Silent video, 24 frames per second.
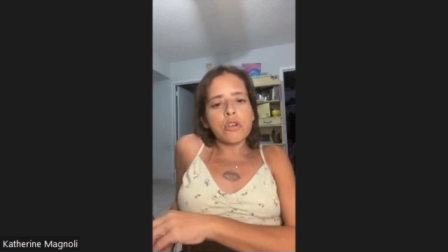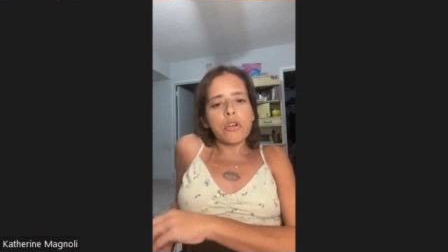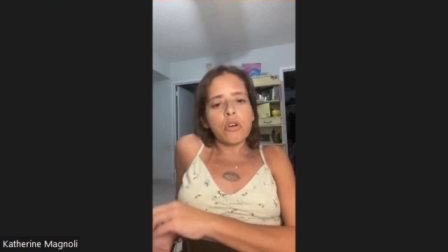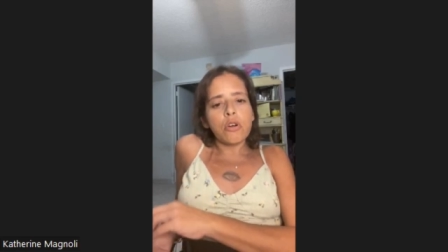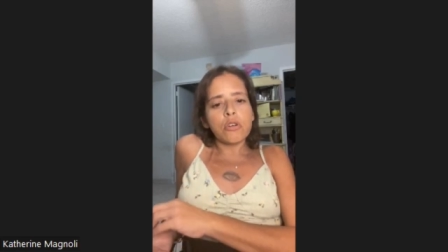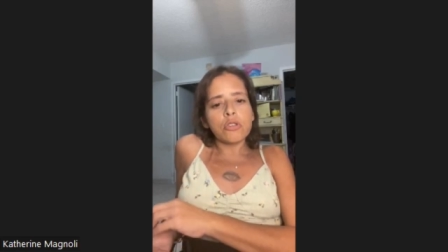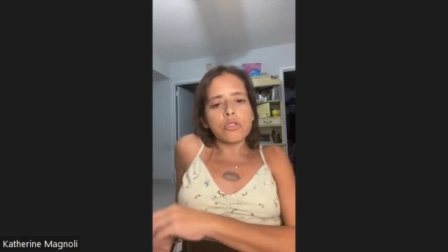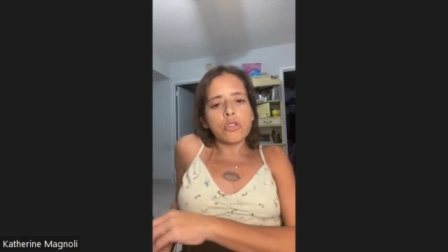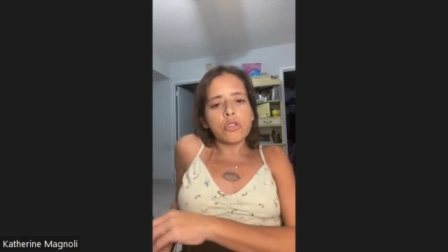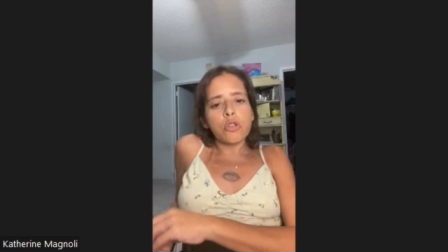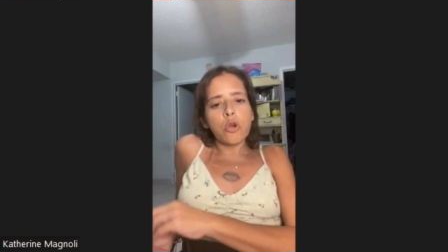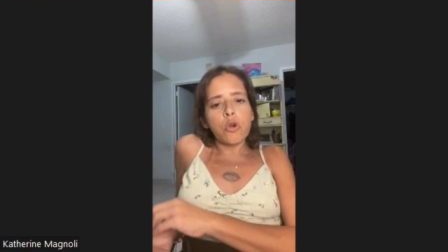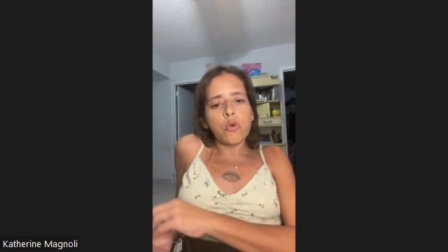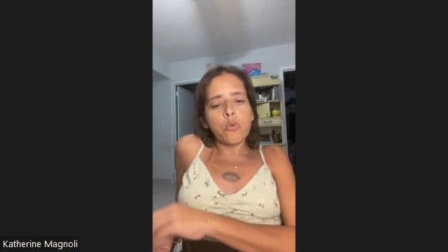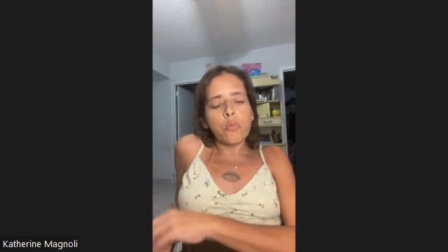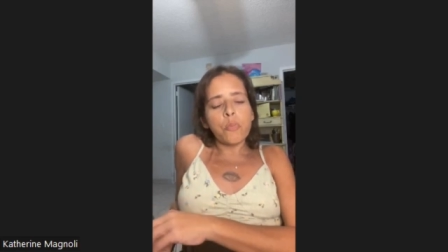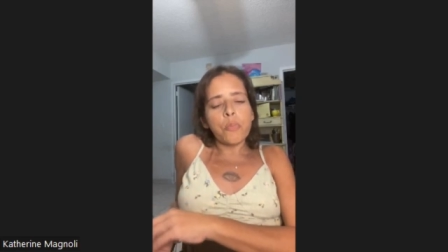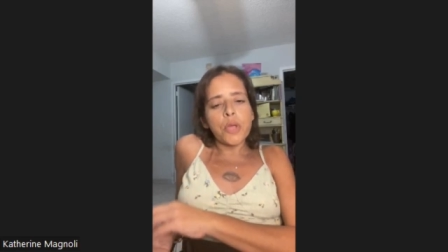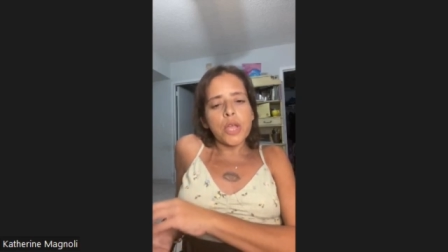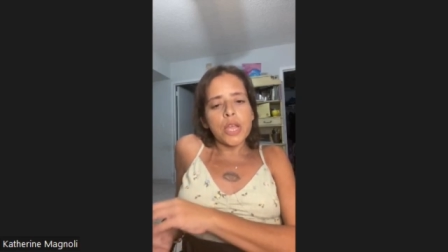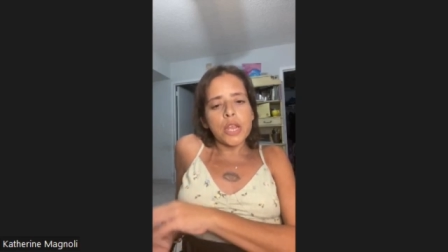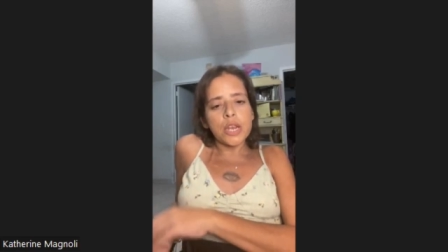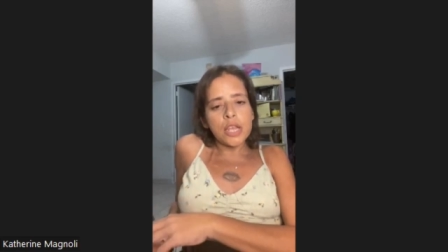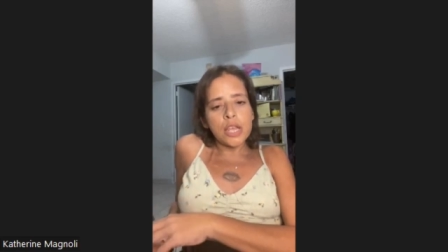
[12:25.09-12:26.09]
called No
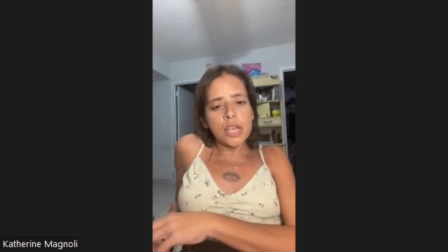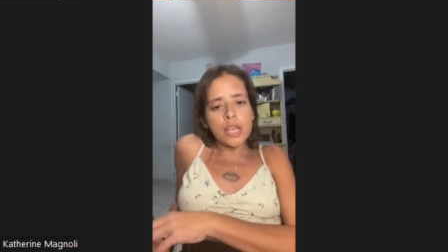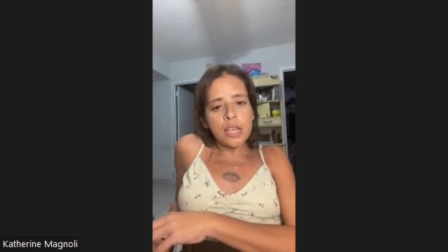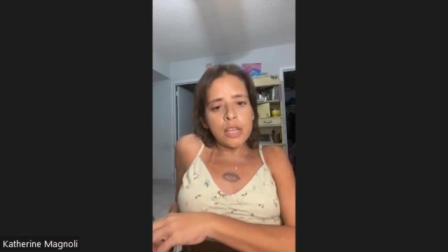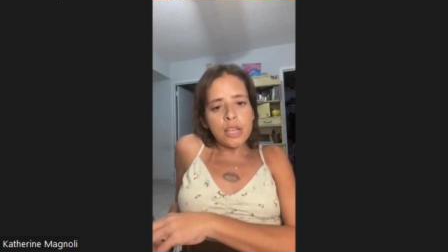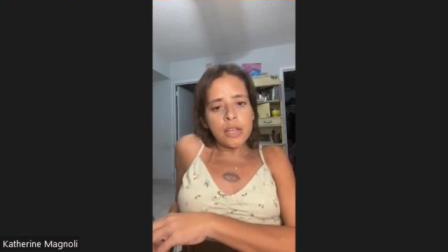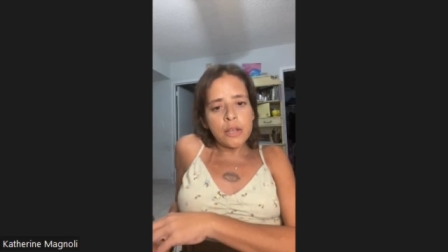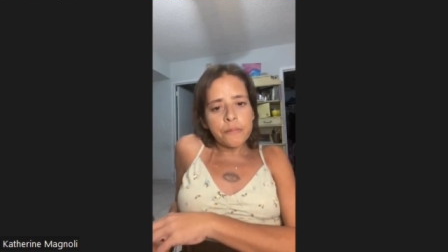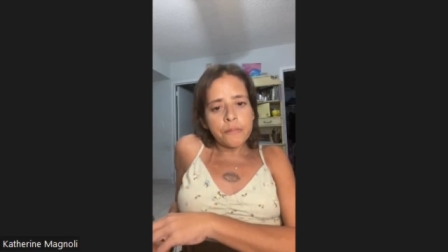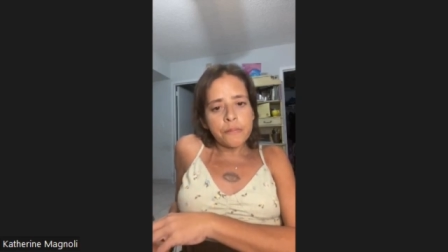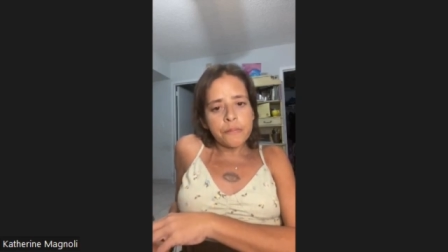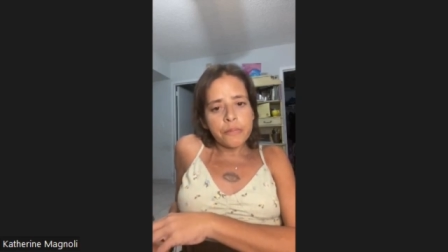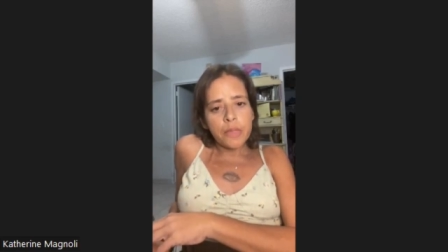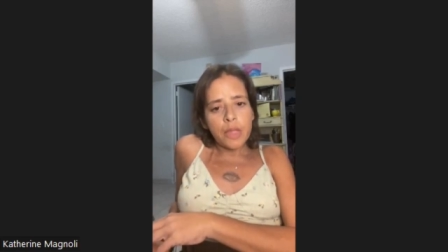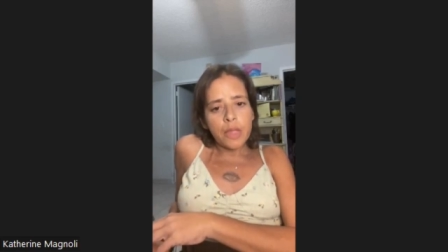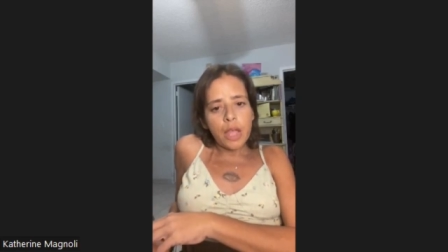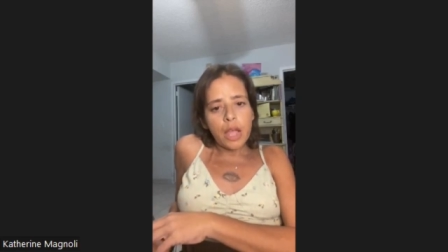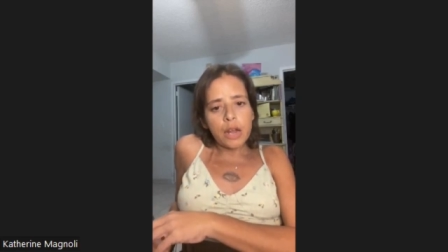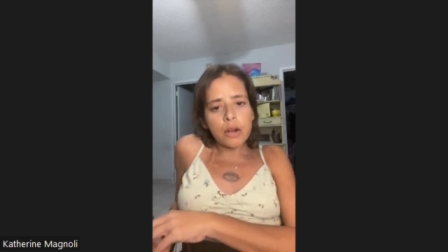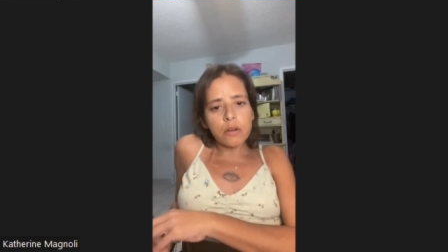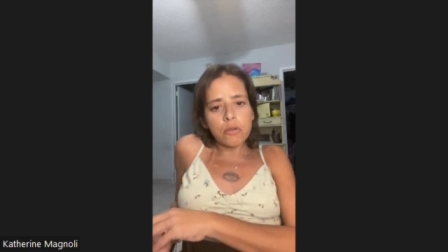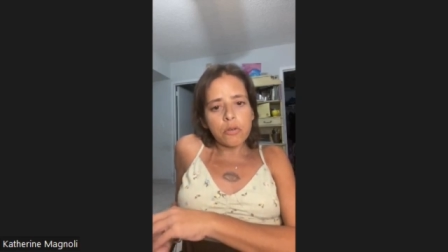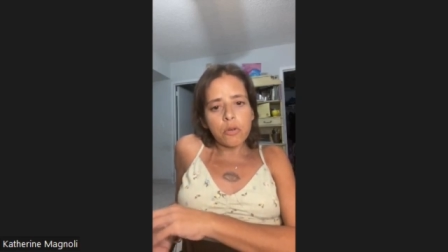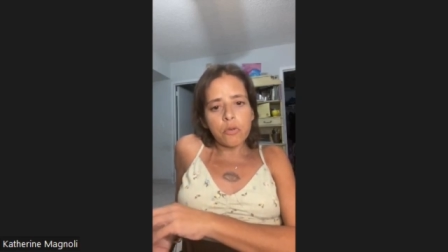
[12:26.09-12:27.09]
Pity.
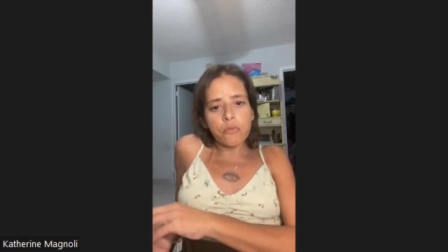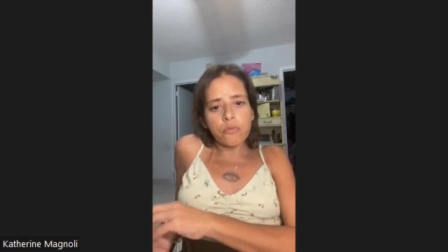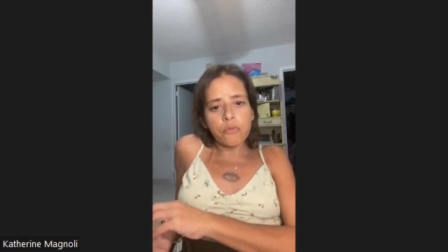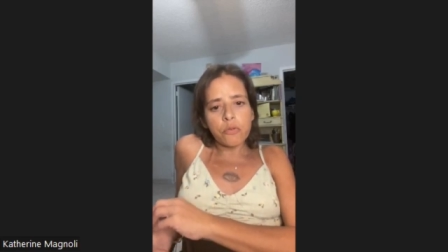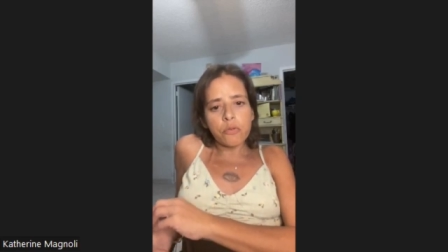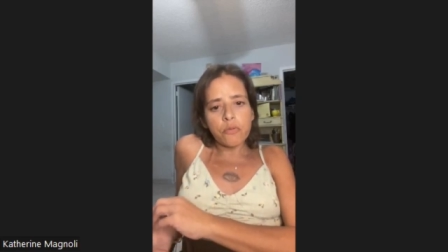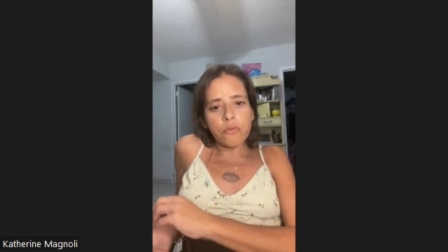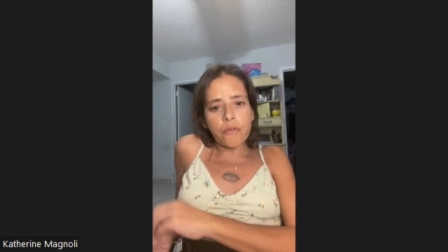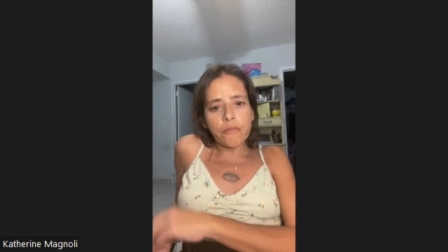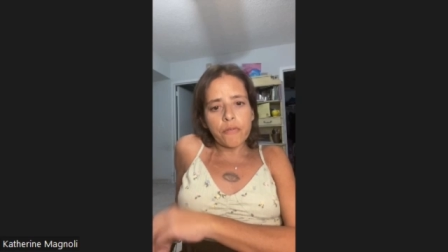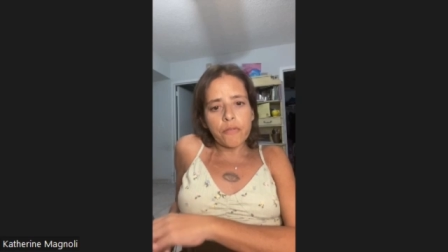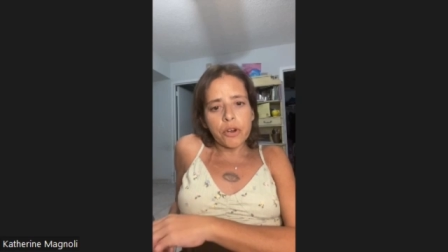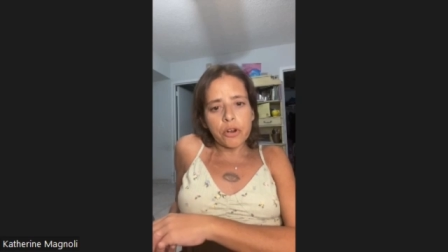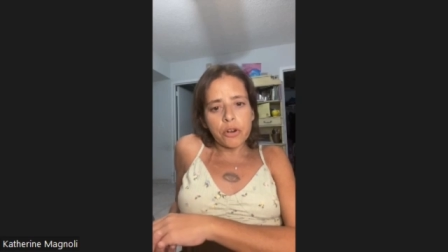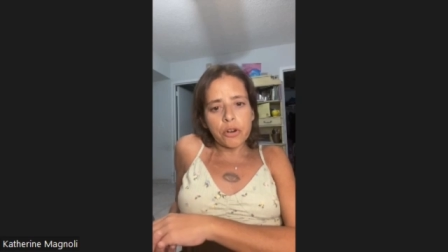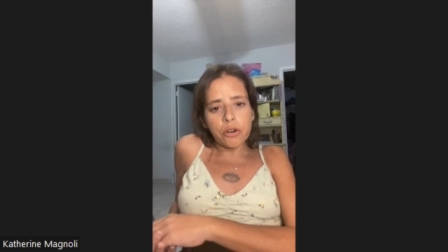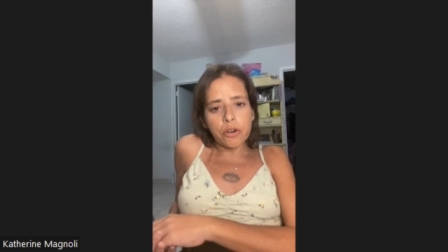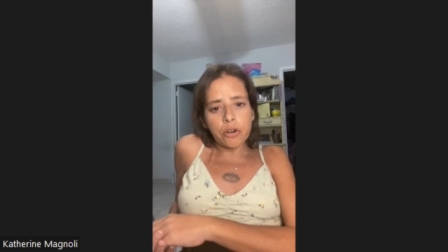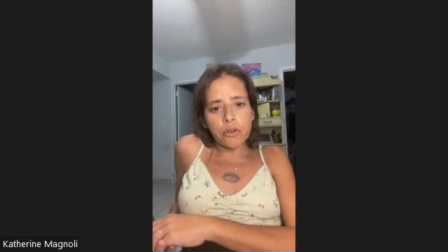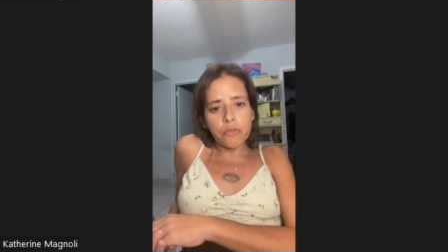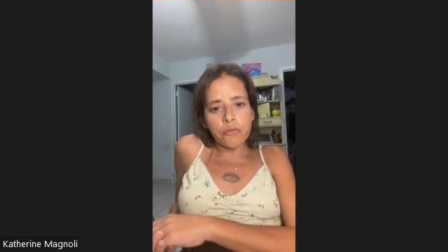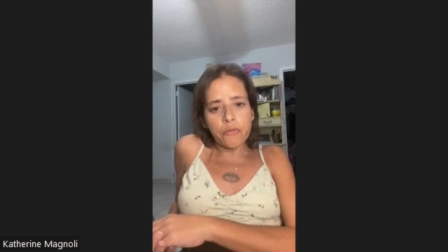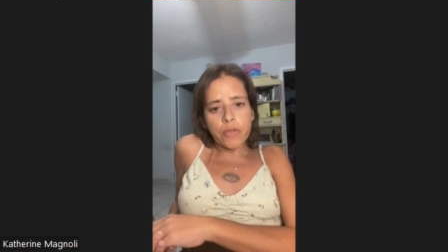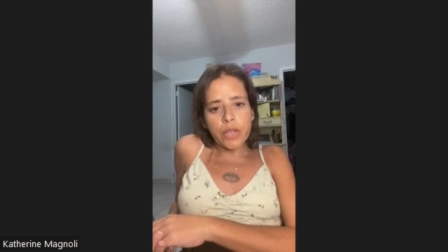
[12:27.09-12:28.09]
I don't know if you've ever
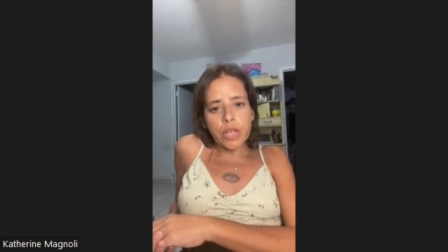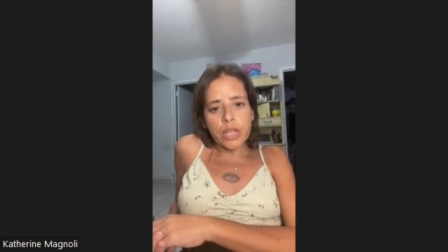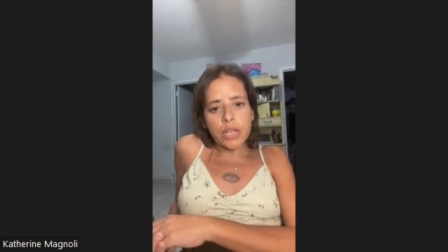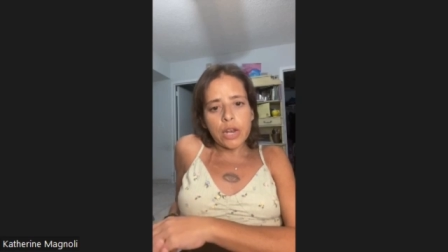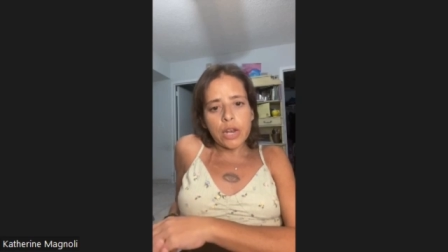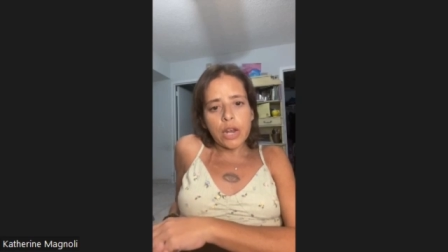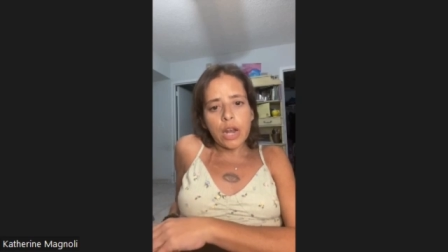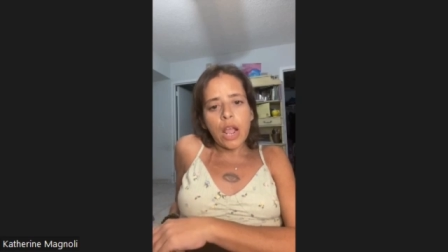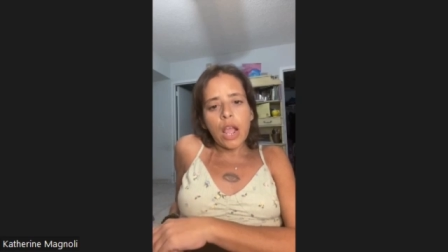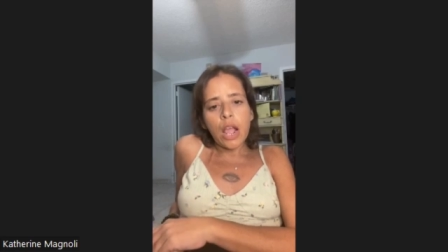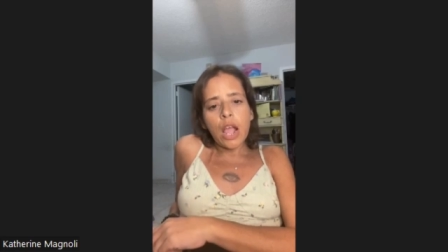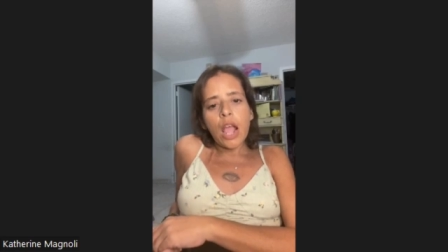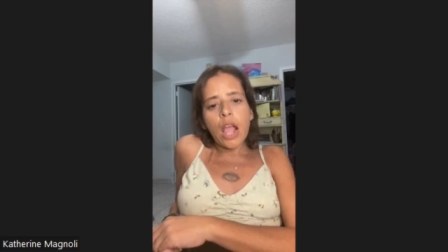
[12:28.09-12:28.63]
heard of it.